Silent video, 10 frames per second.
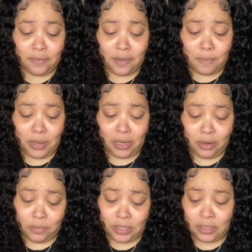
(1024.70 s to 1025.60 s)
I mean, it
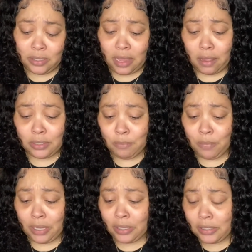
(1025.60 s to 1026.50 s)
was
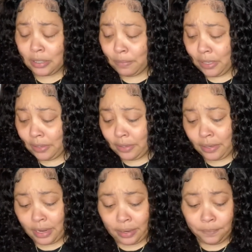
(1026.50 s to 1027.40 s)
$1,000. I mean, hey,